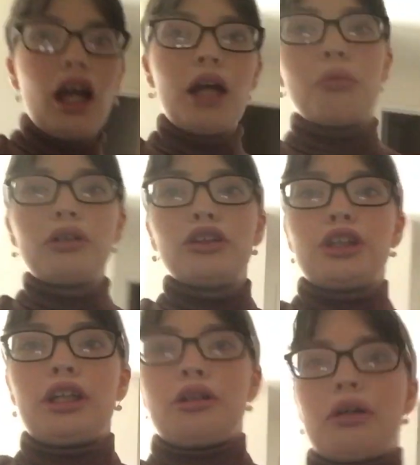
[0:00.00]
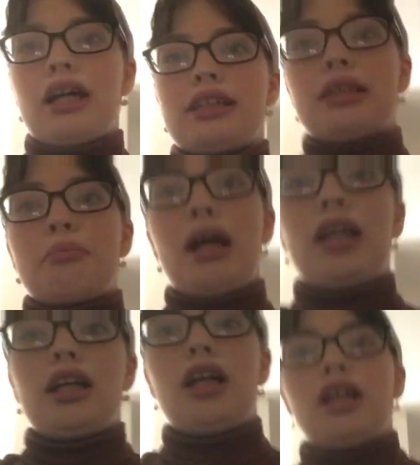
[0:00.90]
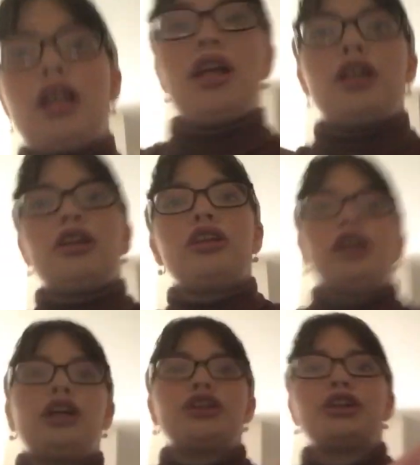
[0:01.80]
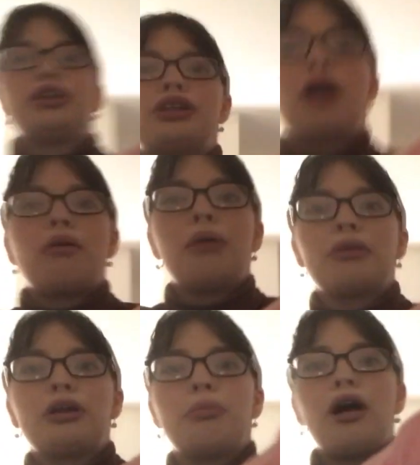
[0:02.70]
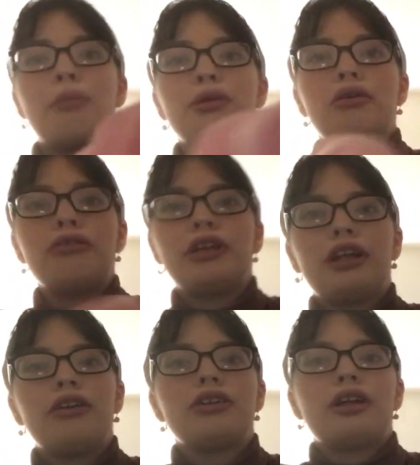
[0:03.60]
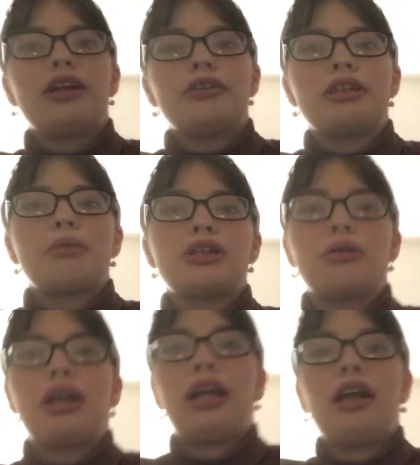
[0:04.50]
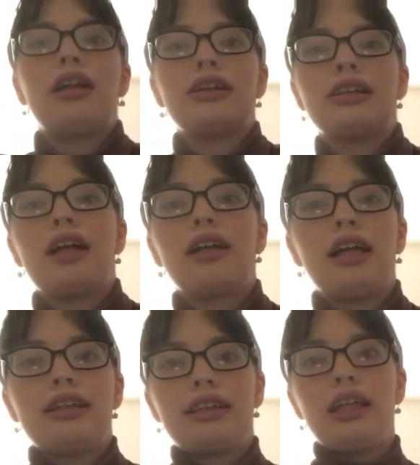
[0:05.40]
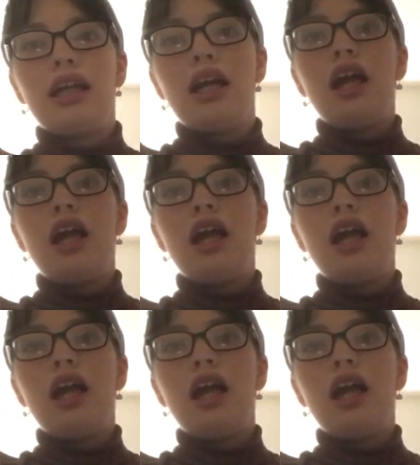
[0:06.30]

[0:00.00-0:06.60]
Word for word: I will show you guys my lunch. So, I'm going to pop you over here. Sorry you see my soda can. That's not classy.